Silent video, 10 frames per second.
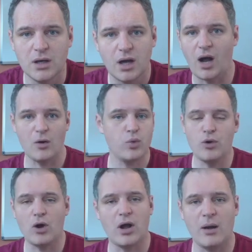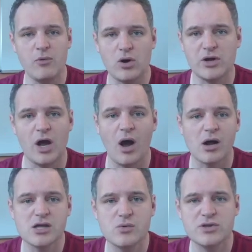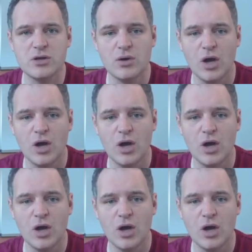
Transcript: I'm not going to argue with you.